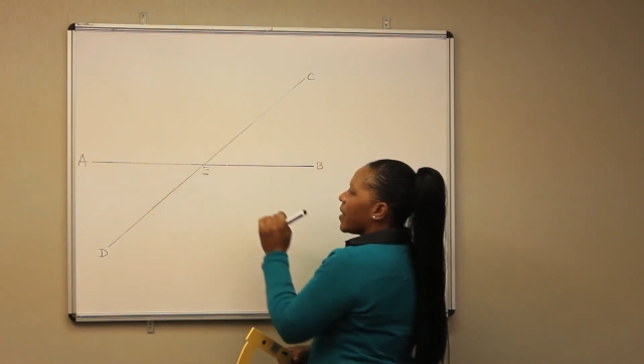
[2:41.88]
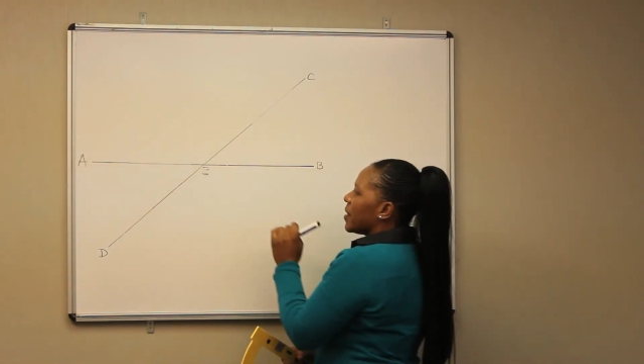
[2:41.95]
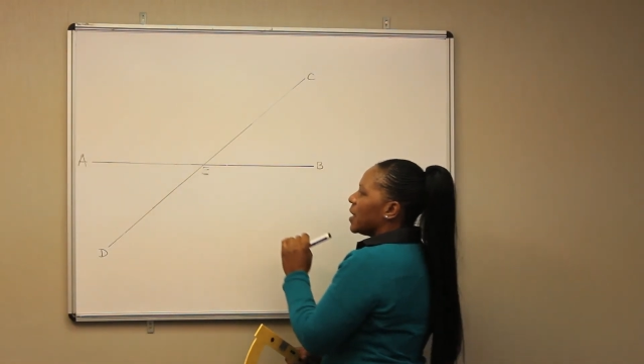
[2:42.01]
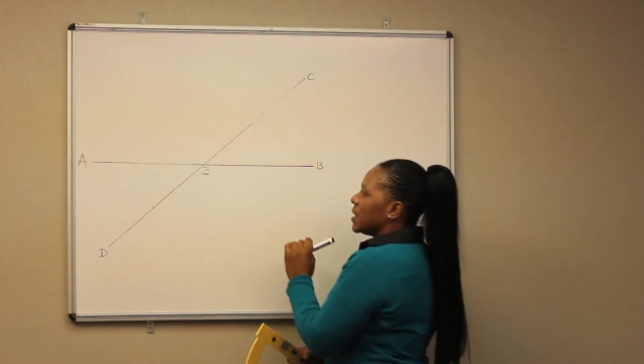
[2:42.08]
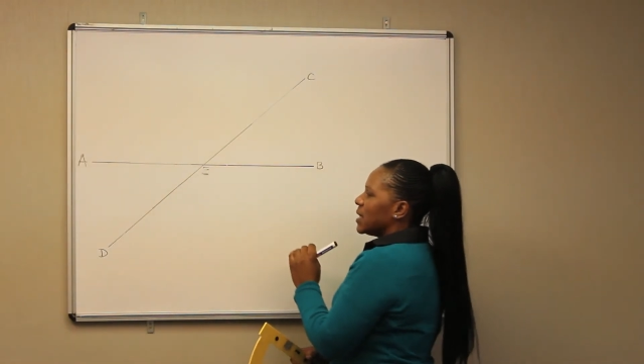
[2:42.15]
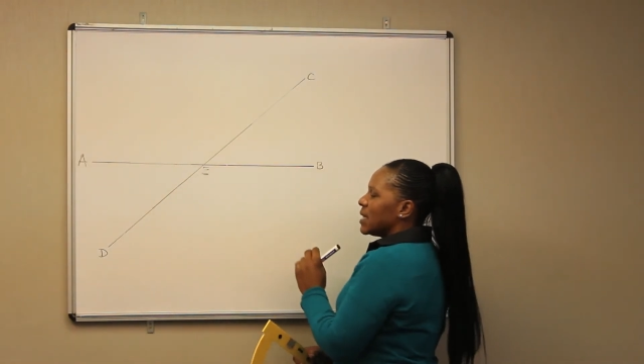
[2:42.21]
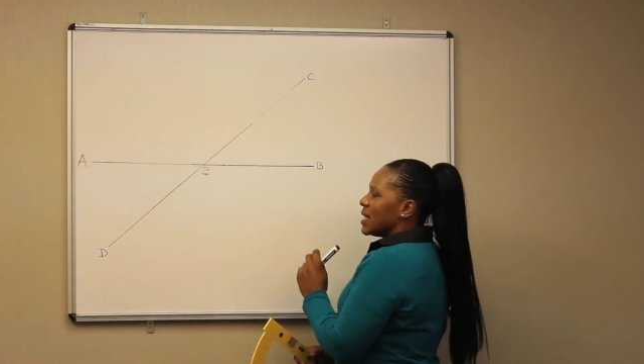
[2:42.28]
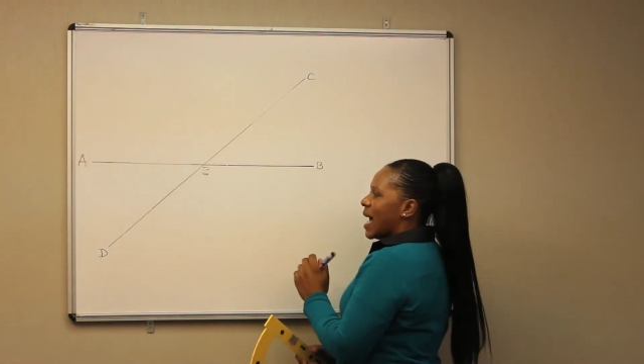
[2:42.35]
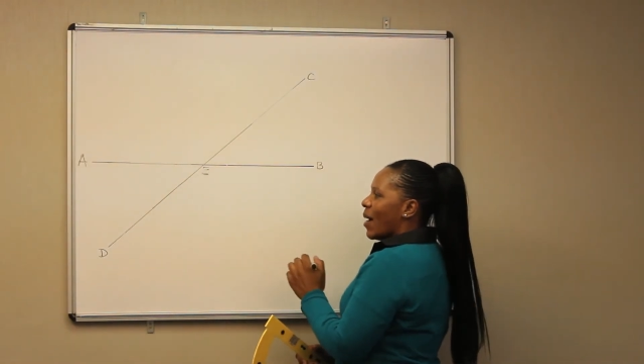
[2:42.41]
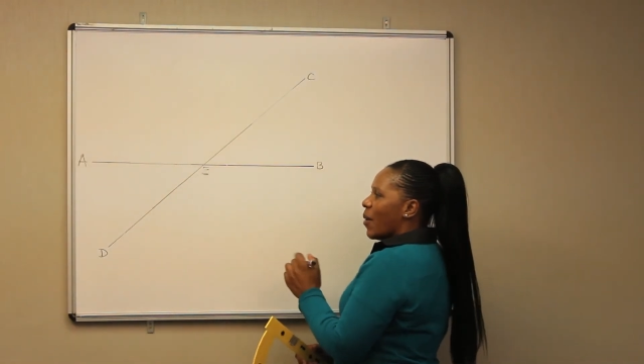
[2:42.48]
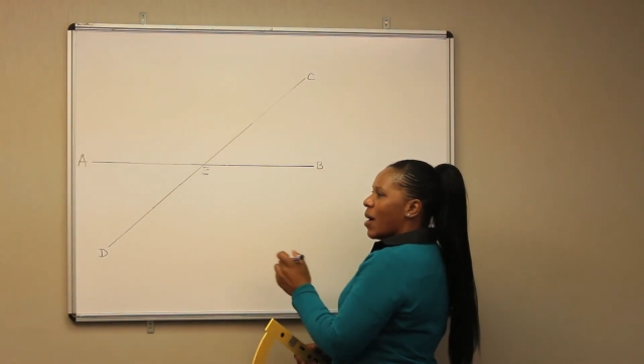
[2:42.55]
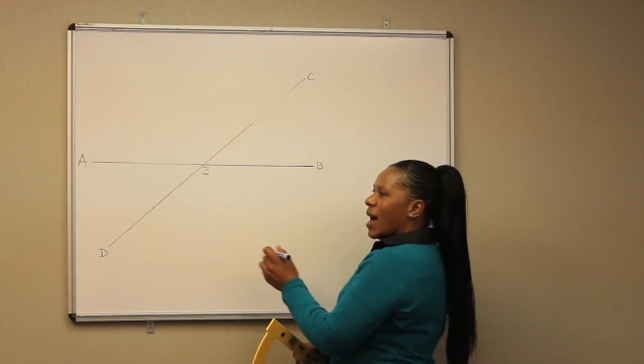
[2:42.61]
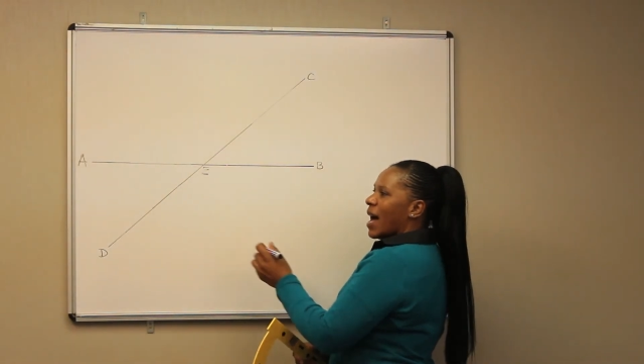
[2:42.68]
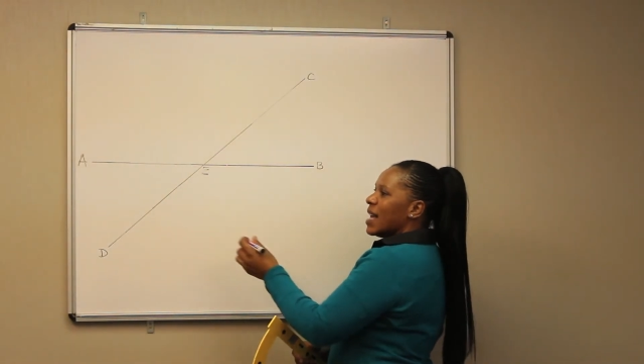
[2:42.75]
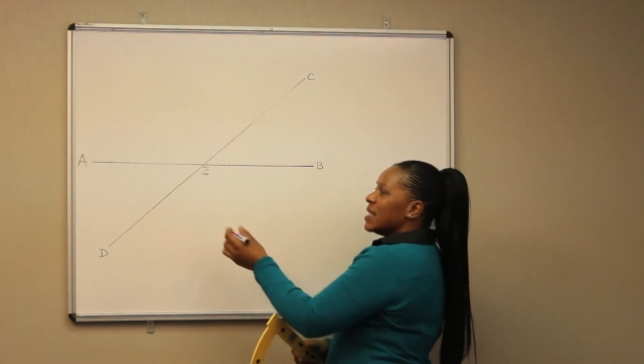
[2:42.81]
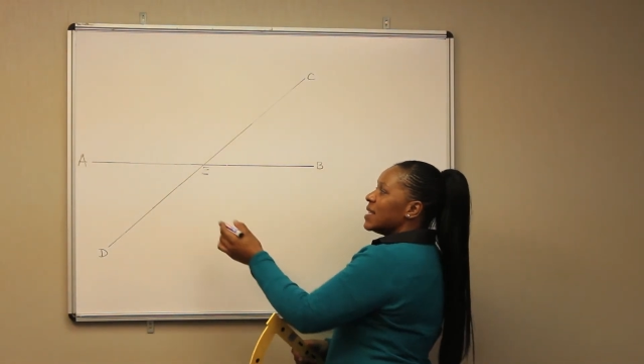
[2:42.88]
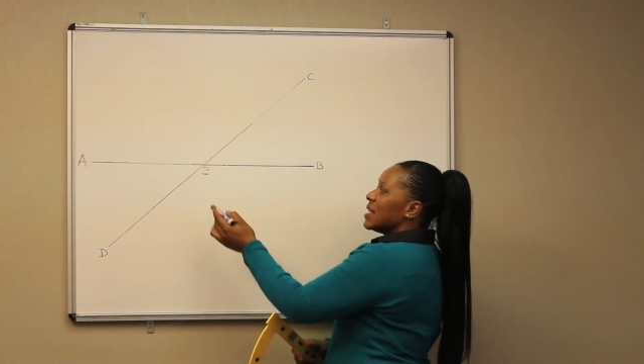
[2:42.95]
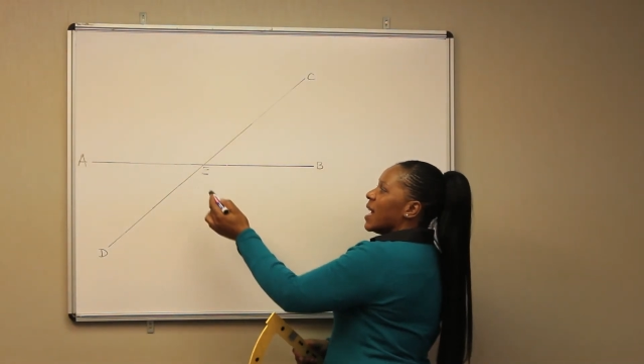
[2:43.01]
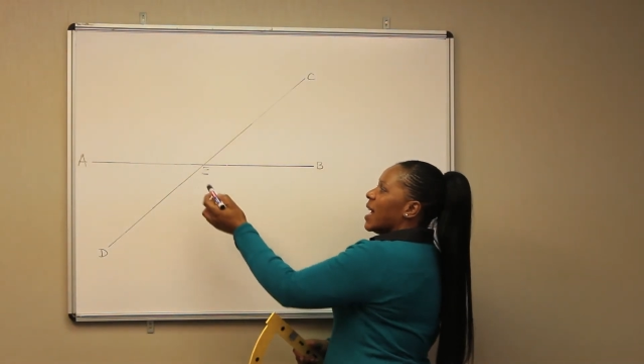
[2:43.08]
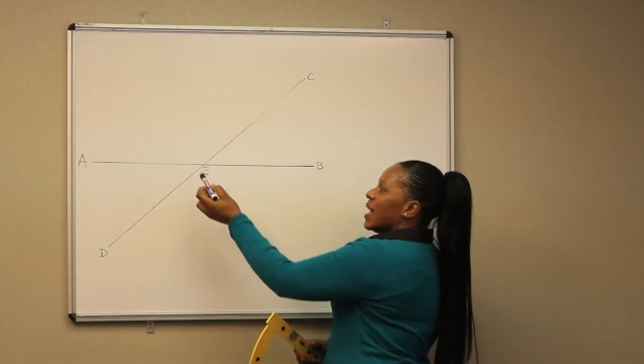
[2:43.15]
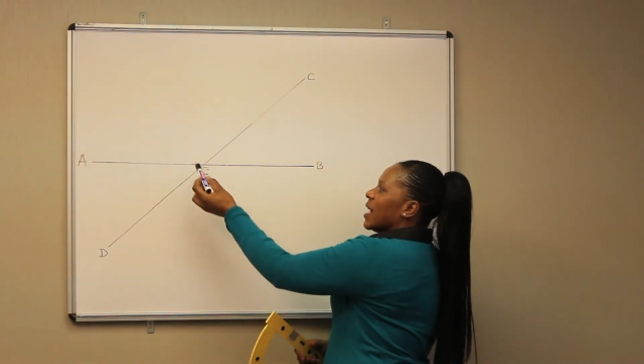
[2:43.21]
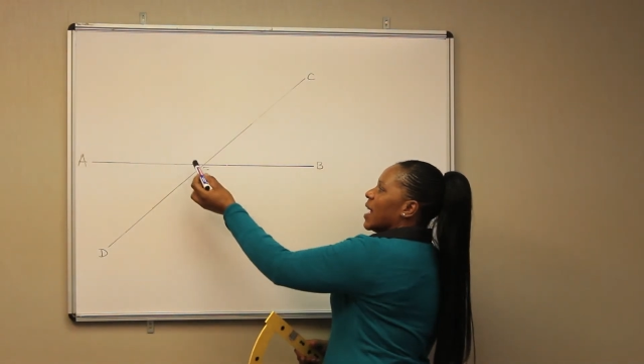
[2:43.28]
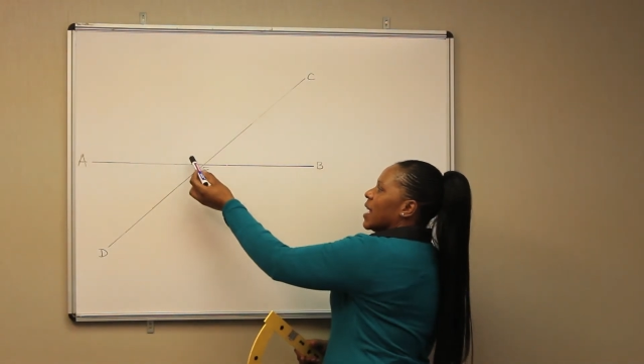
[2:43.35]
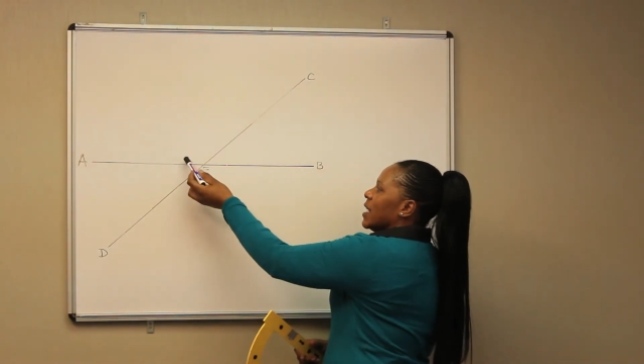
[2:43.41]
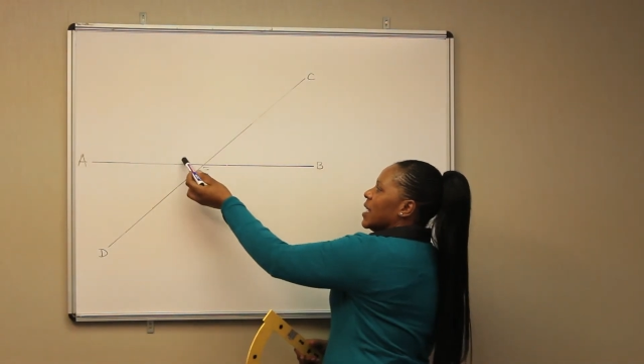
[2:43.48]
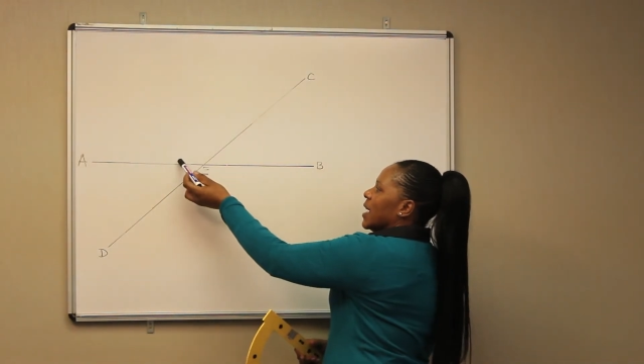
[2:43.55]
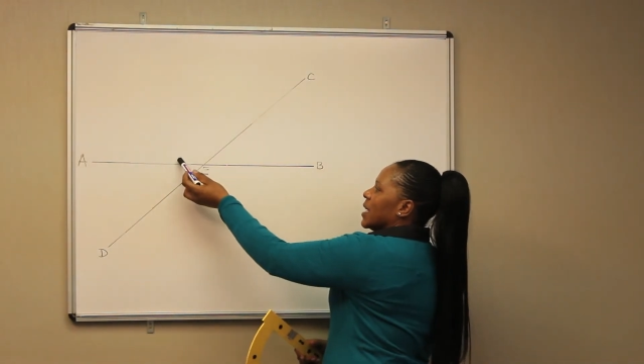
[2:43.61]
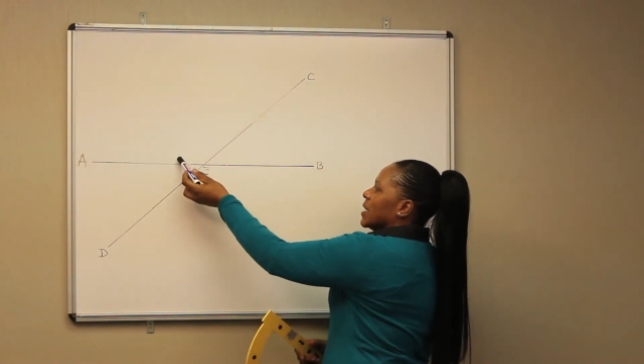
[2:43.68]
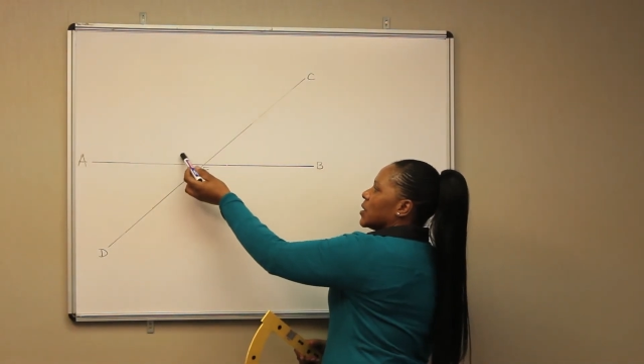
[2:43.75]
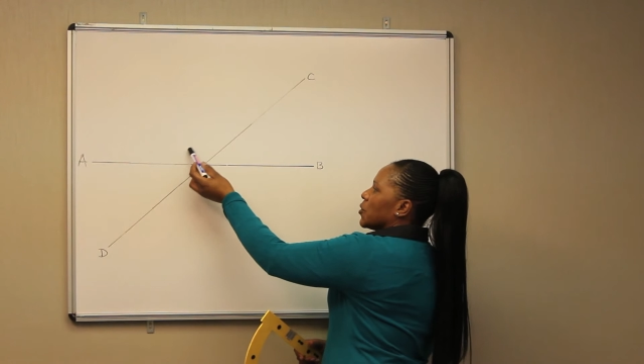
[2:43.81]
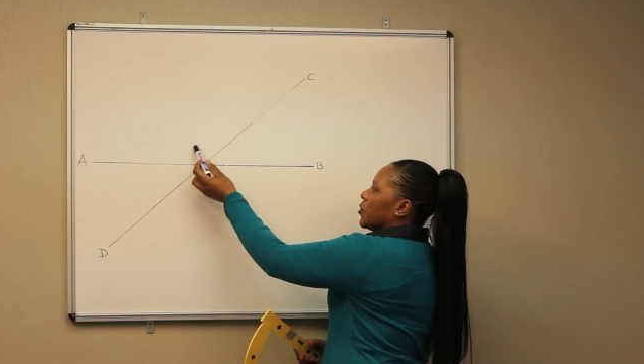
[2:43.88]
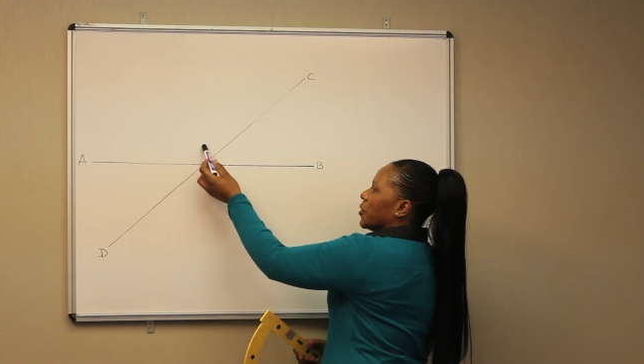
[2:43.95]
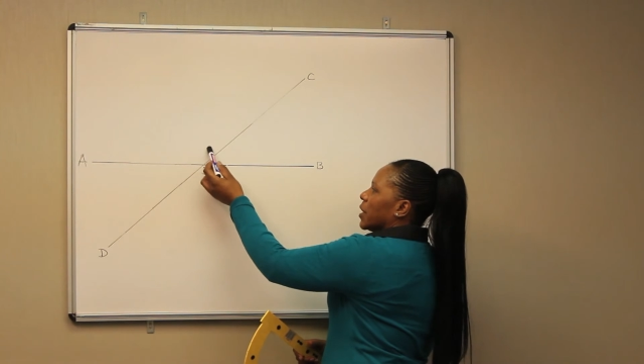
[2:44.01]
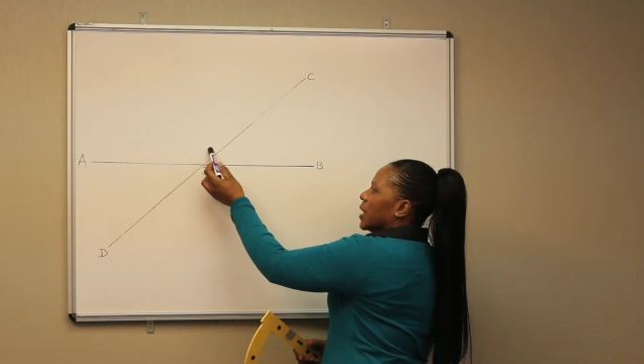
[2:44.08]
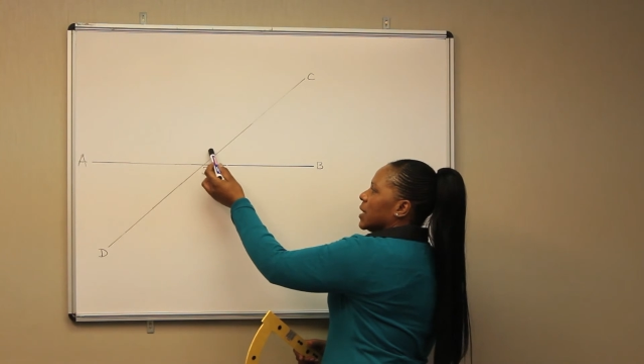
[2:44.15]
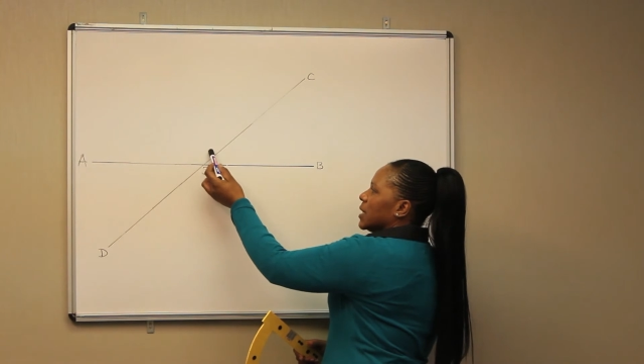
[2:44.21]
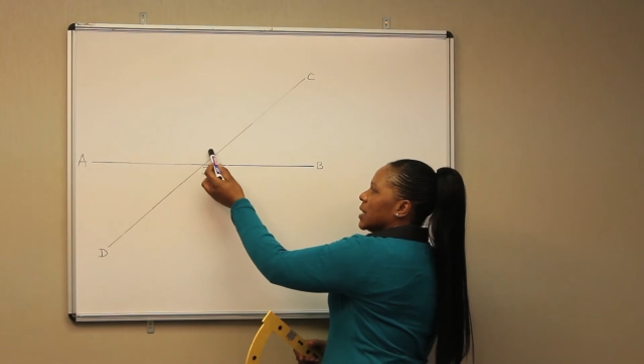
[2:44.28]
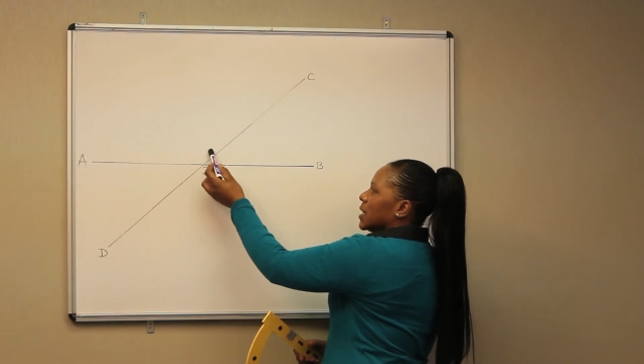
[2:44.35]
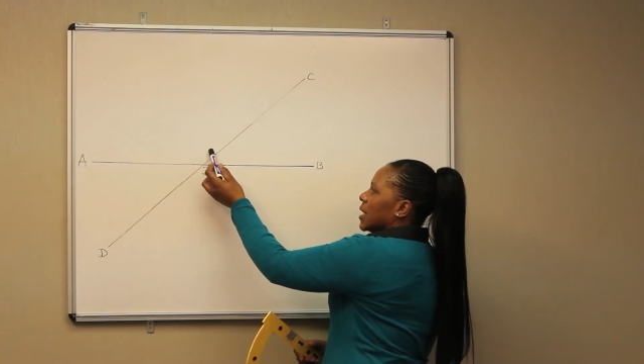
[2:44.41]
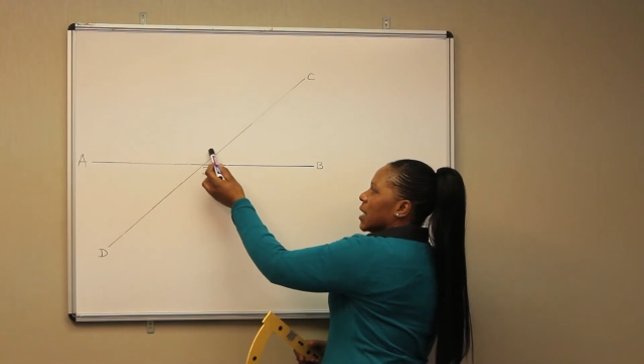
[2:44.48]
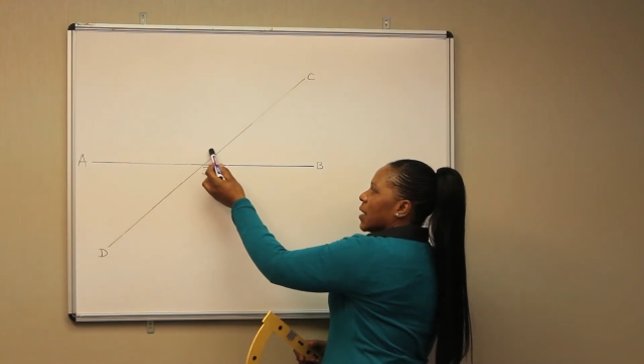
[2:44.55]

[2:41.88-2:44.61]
that our answer here is correct,